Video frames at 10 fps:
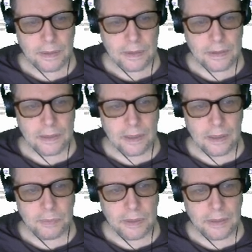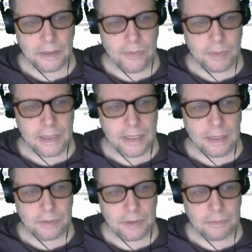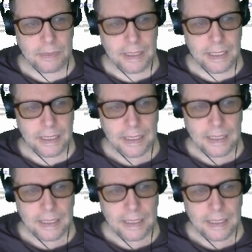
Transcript: considerable and everybody doubled their money.